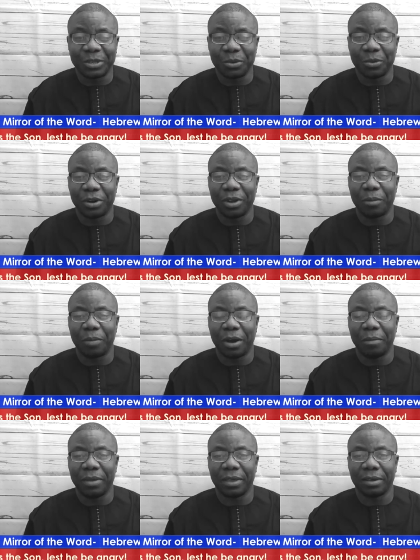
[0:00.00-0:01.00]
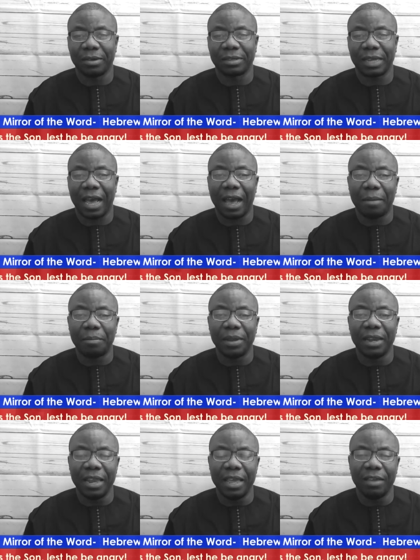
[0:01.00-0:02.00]
to worry about because I
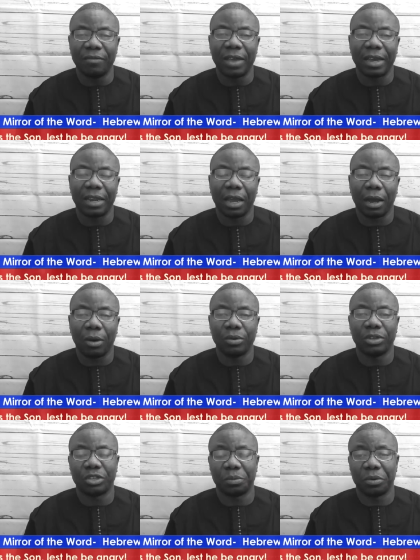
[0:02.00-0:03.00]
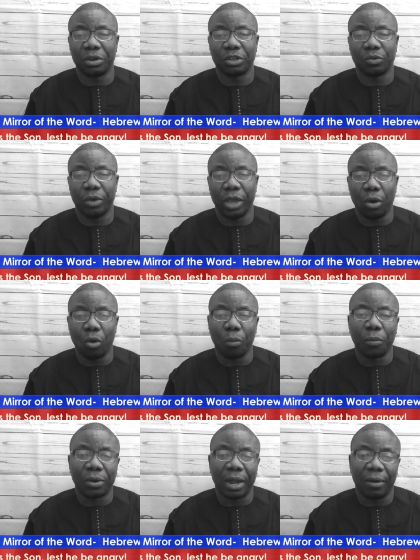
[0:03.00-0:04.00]
believe that the Holy Spirit will
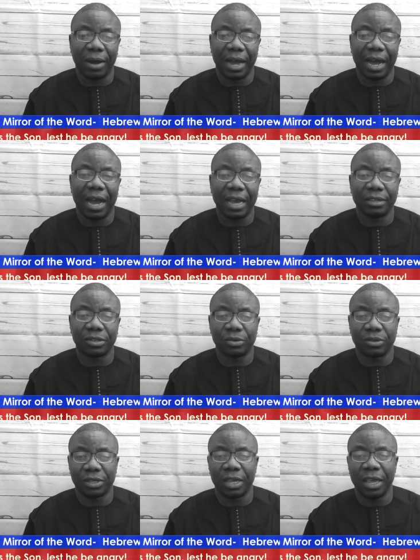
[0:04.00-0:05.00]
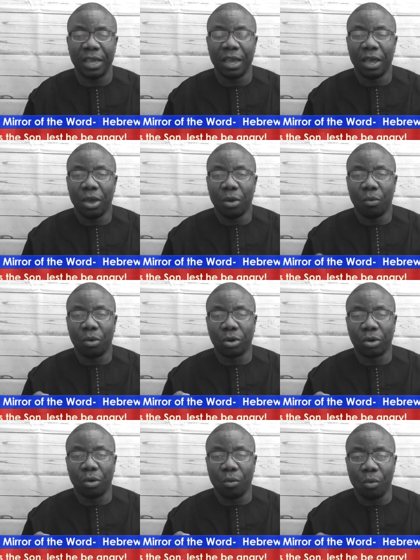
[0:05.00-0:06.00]
open our eyes to see
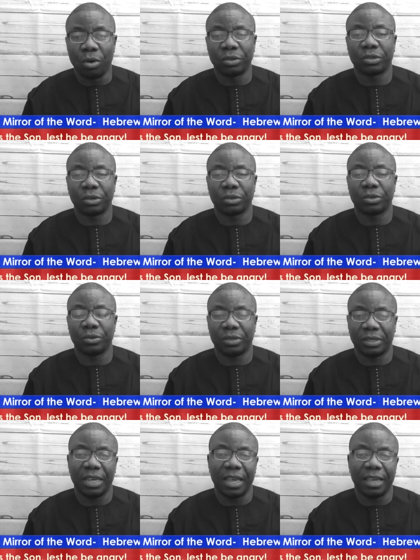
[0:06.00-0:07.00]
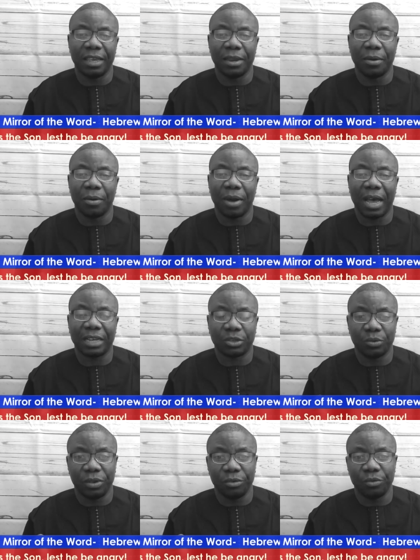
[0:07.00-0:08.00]
what God wants us to see, you know,
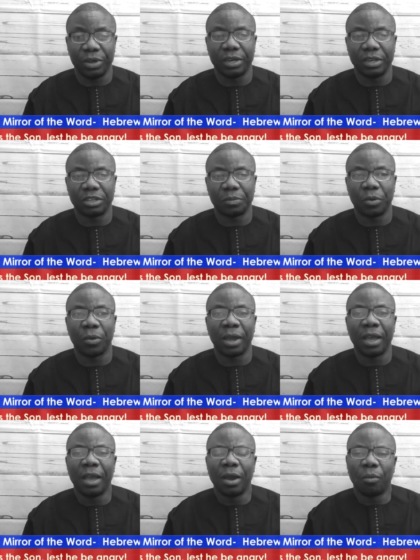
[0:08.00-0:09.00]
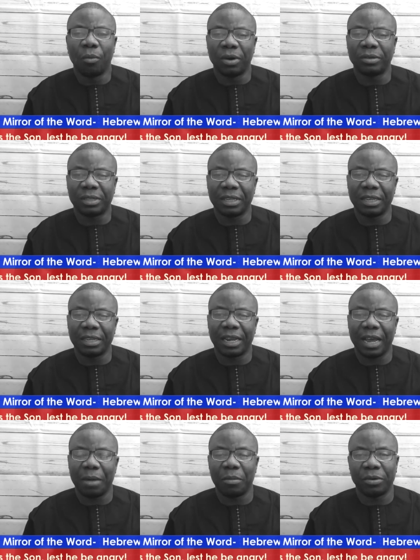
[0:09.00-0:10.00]
as we read this book. One thing
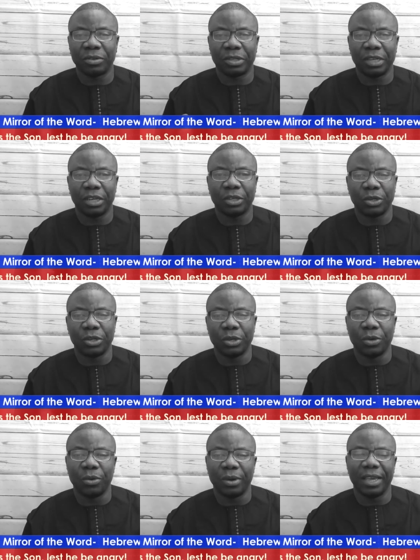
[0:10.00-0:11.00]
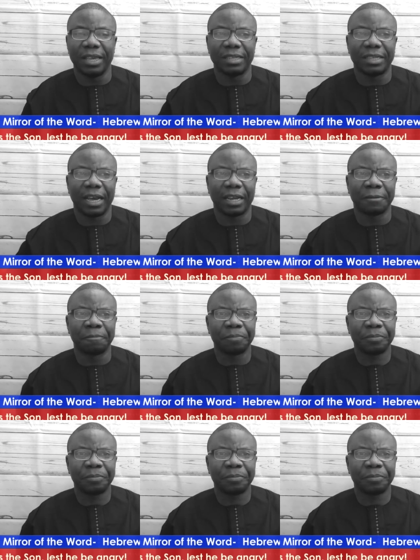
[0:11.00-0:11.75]
that I must say to you is that